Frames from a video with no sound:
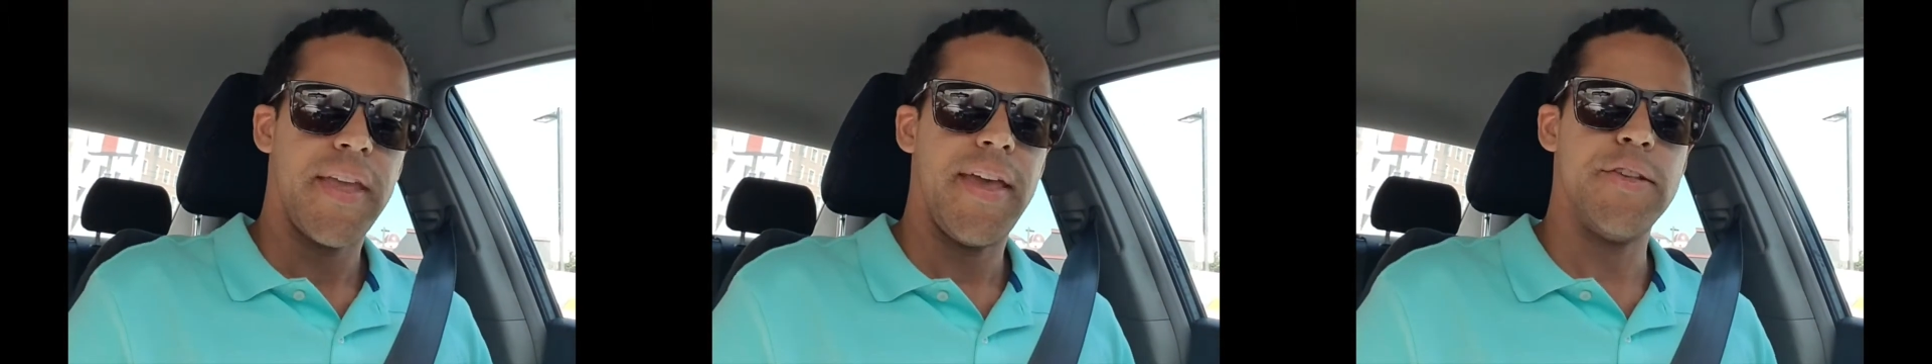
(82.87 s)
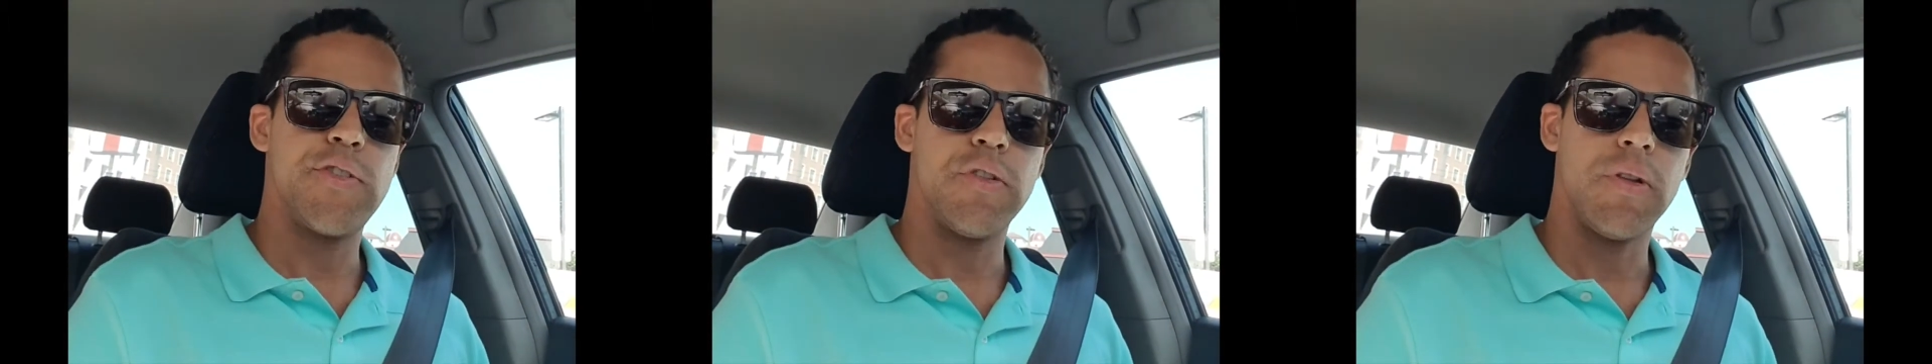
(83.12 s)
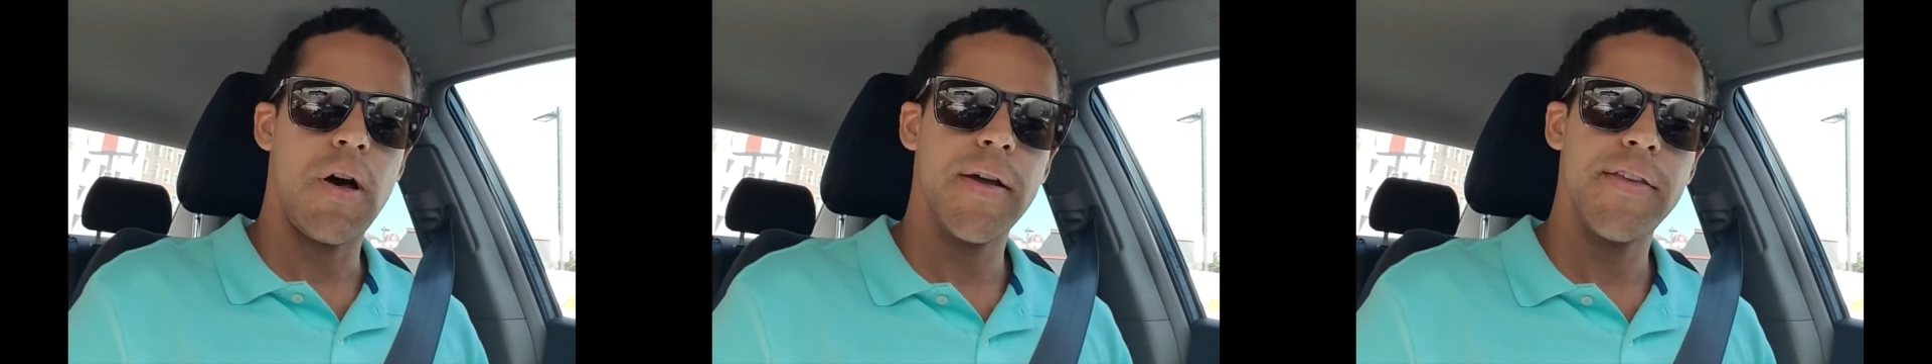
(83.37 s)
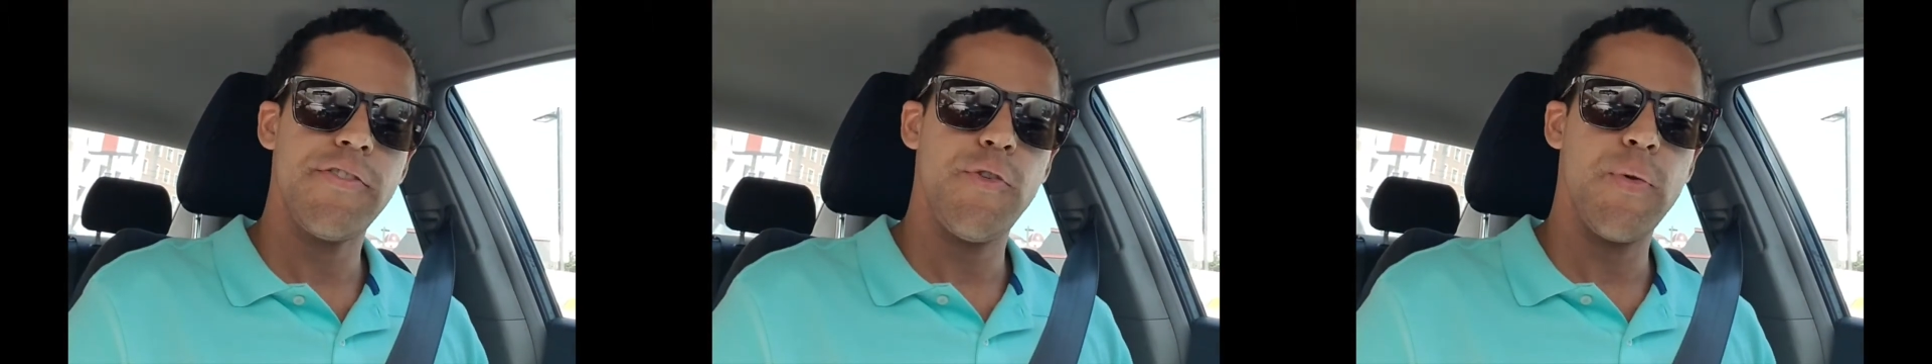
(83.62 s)
as
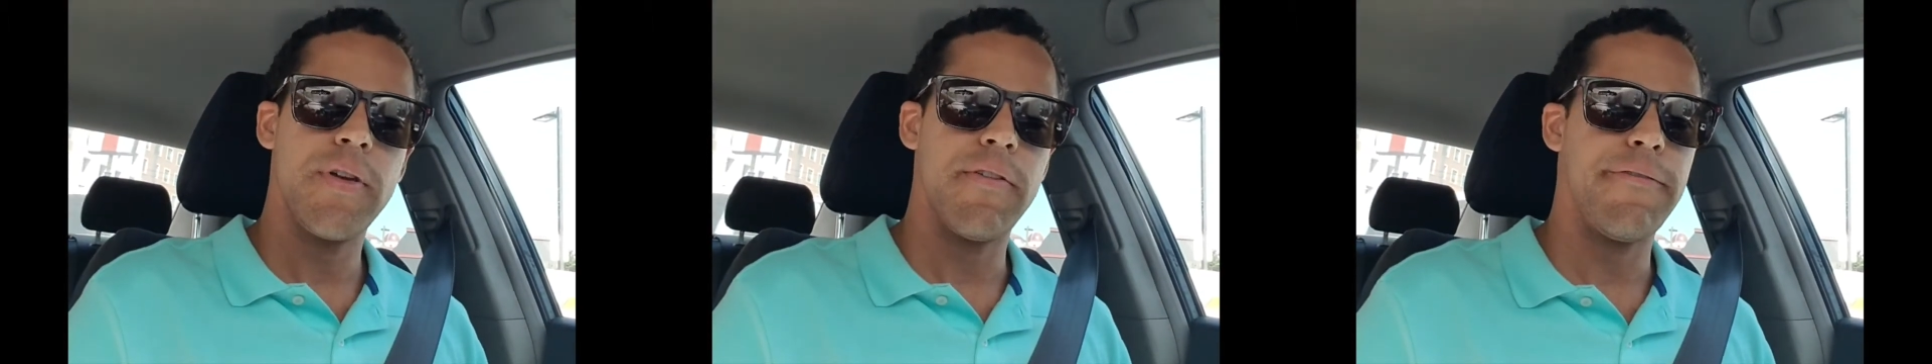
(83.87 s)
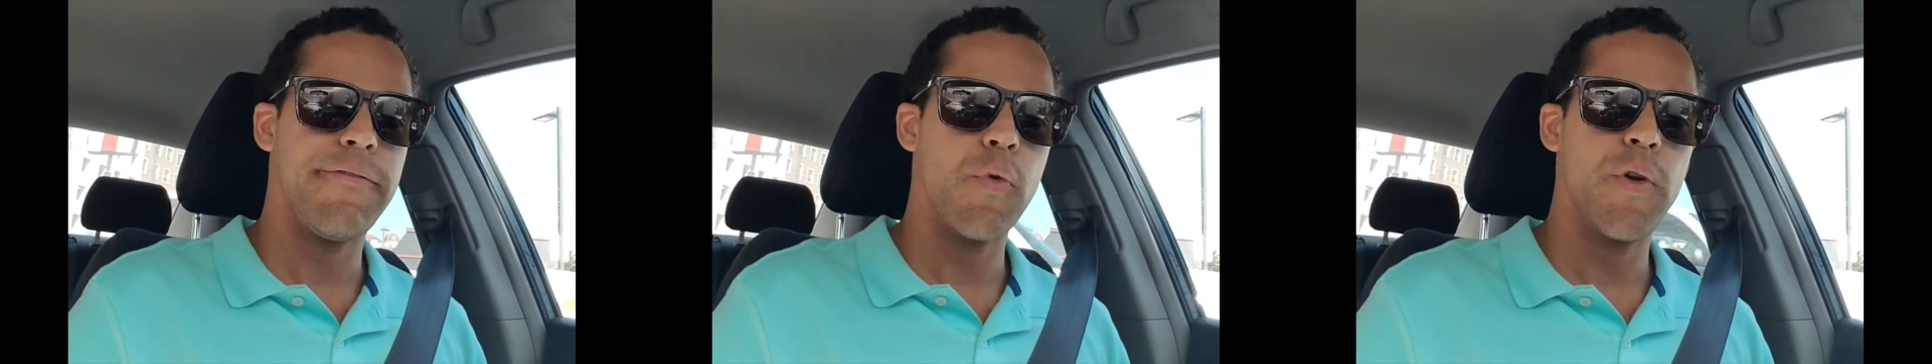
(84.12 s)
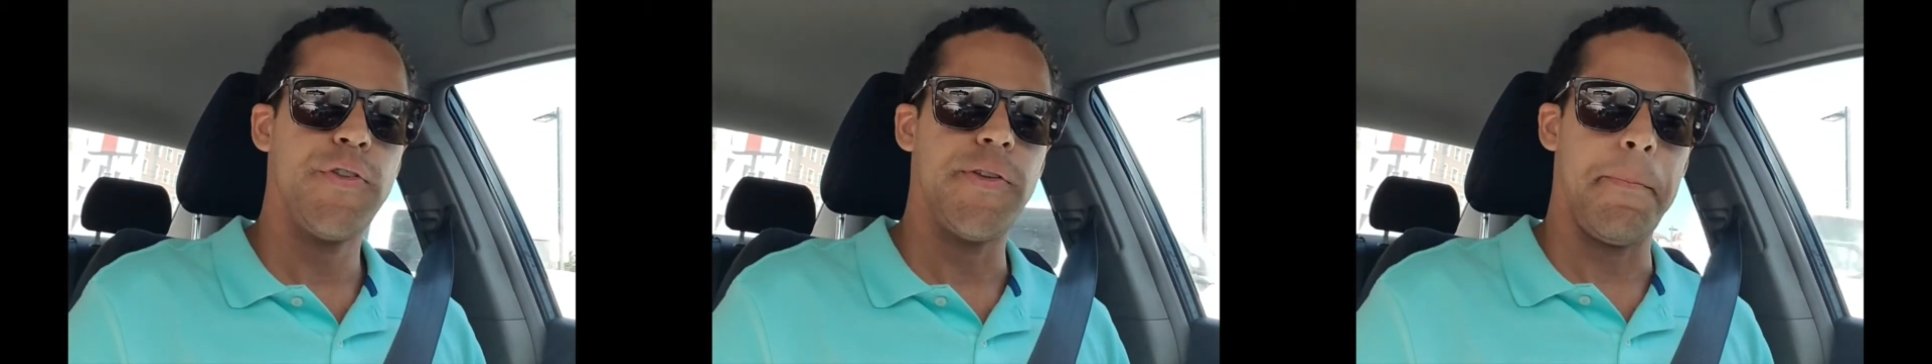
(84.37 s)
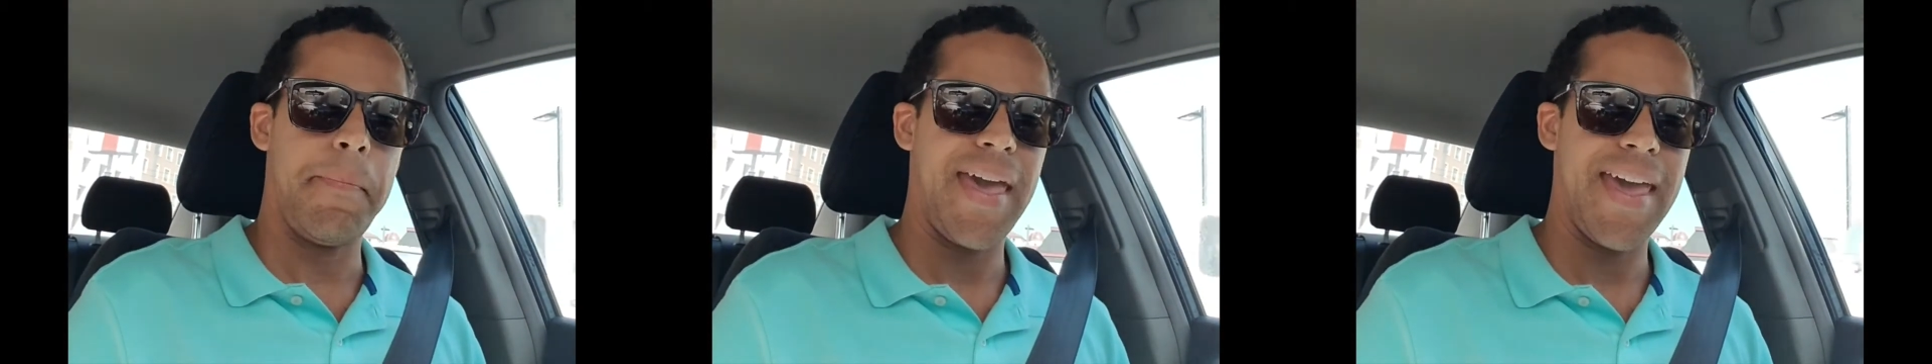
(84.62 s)
long as you can afford to
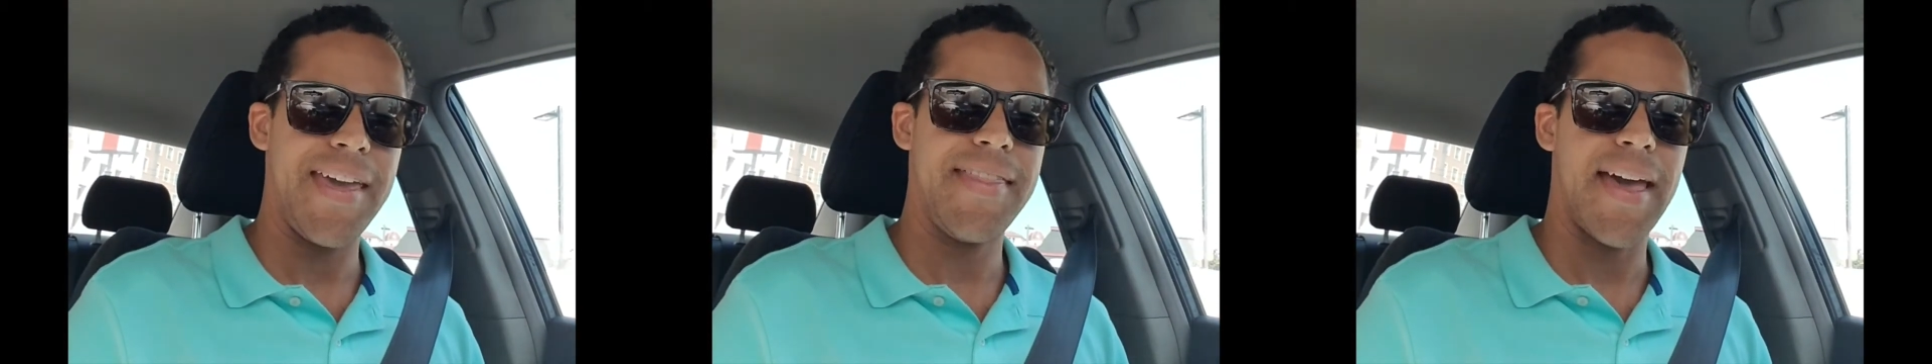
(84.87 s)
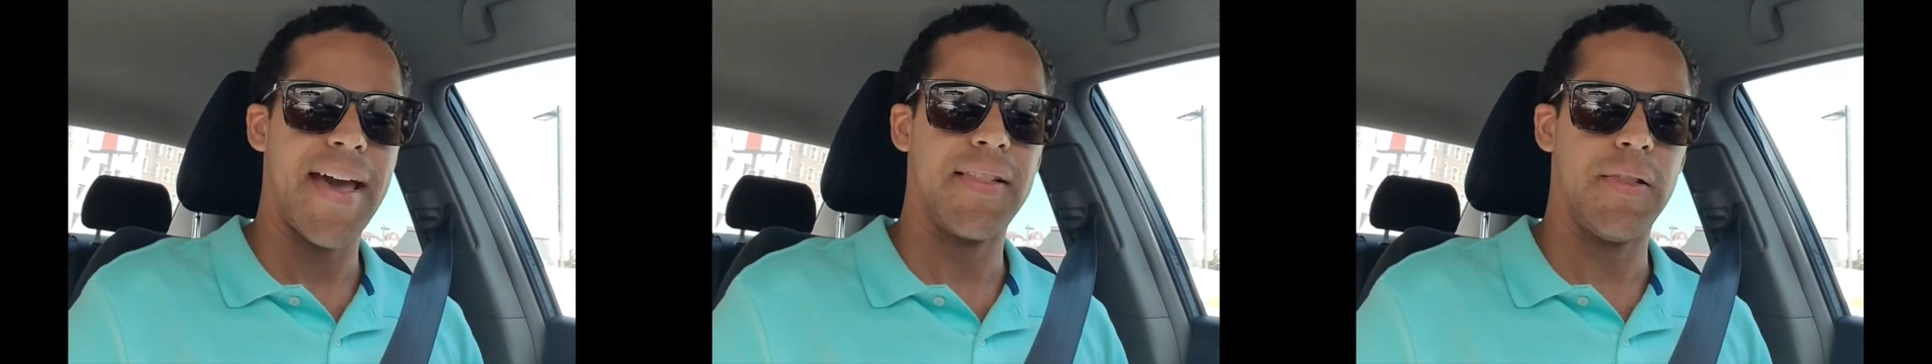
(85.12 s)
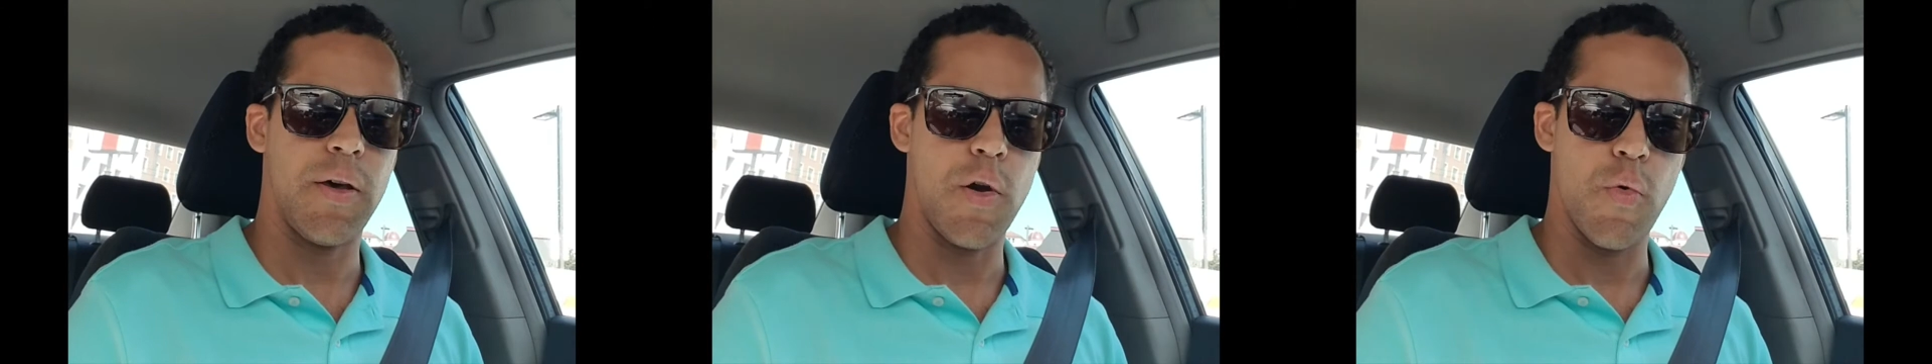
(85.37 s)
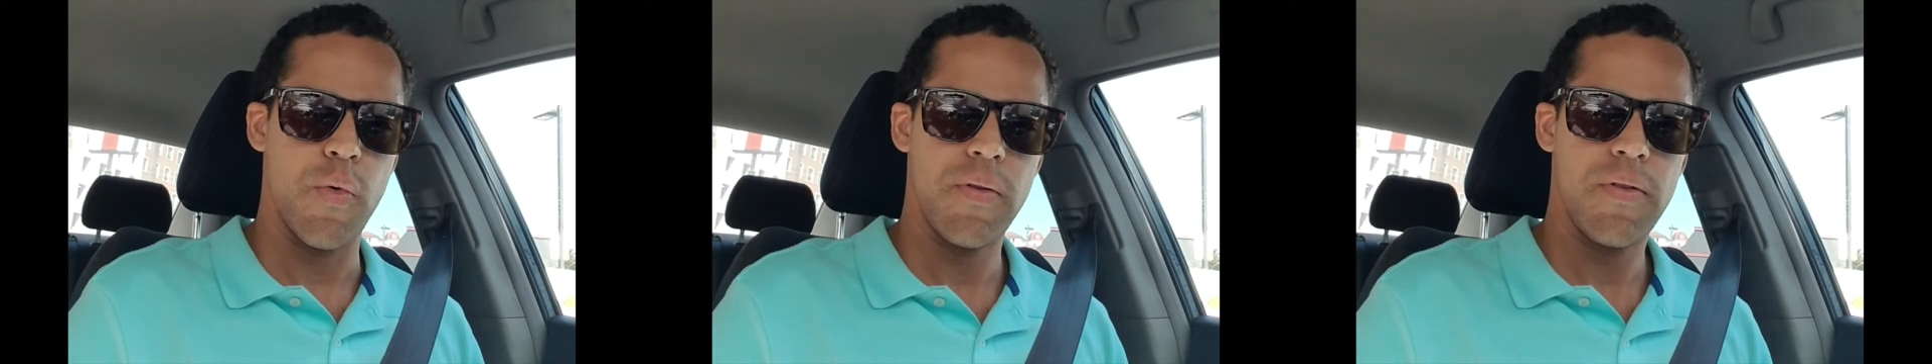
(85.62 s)
pay that
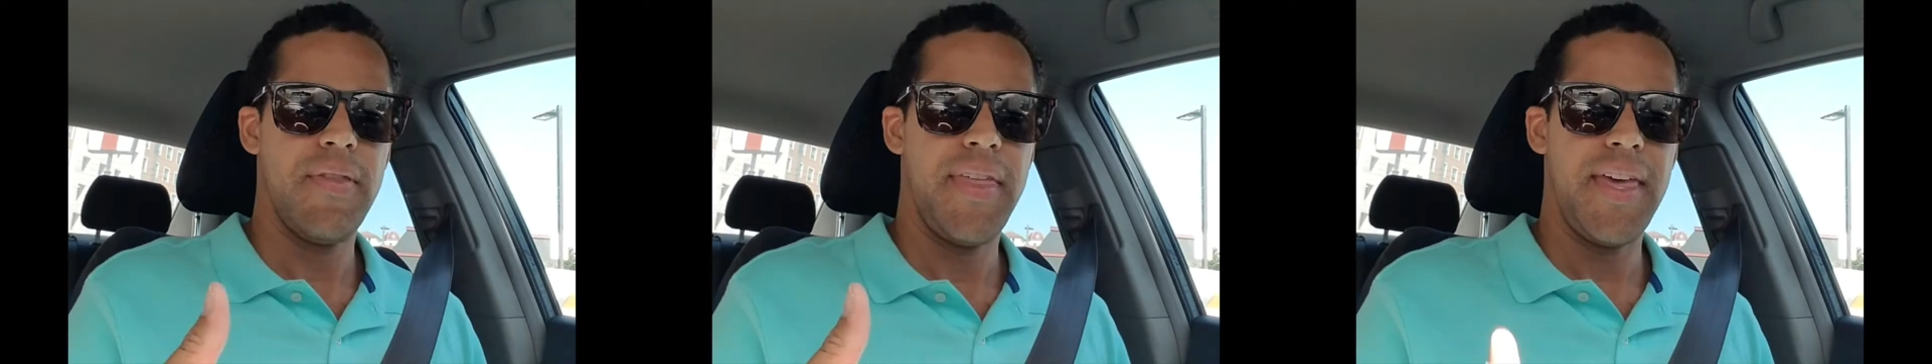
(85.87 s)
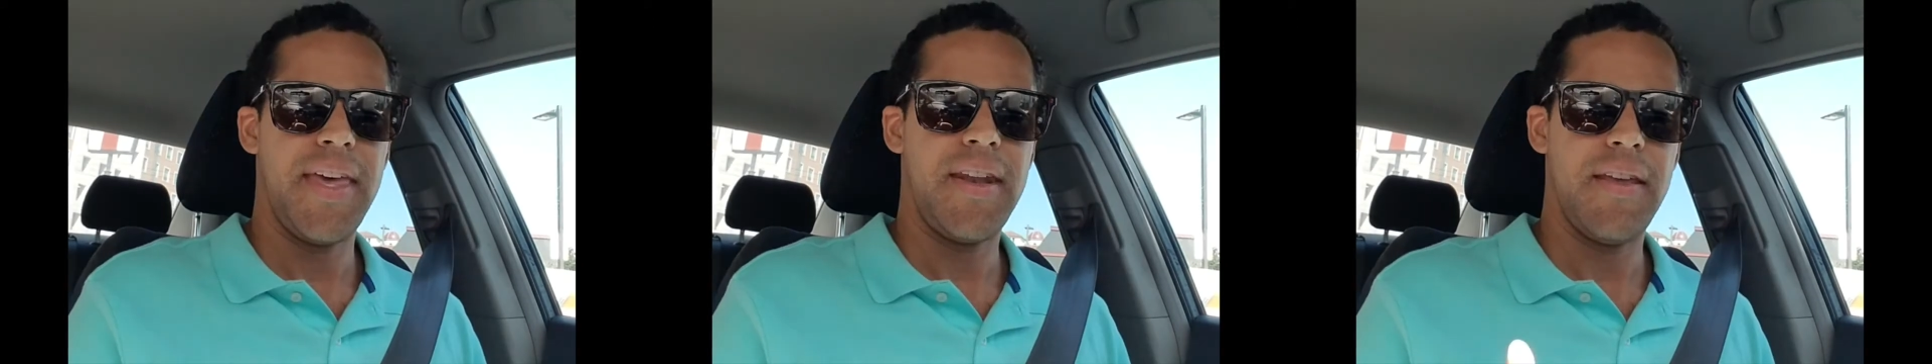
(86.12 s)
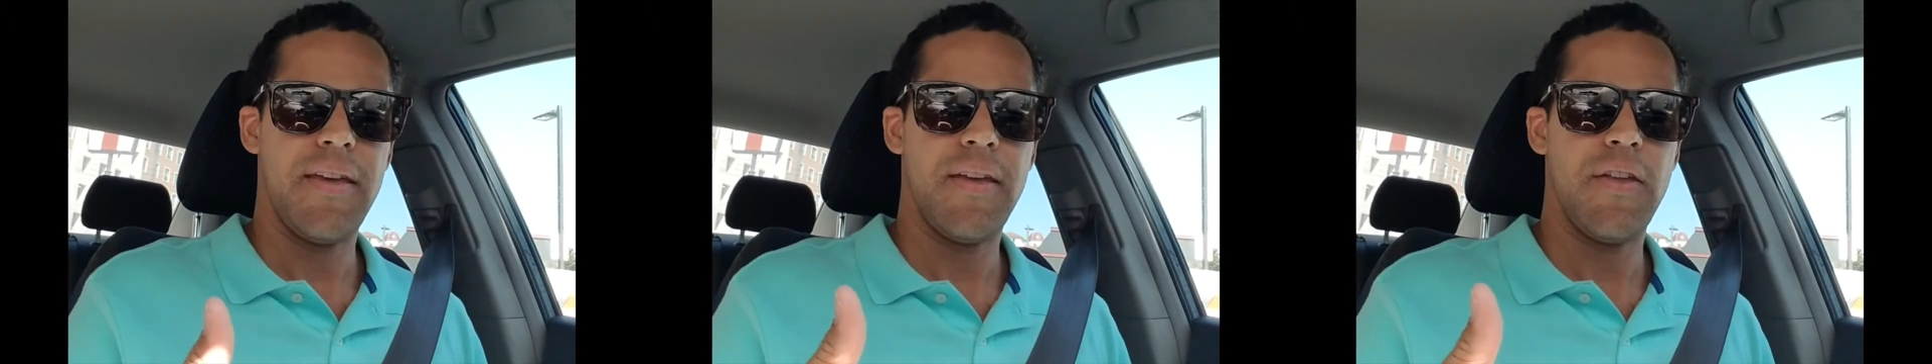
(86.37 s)
loan, then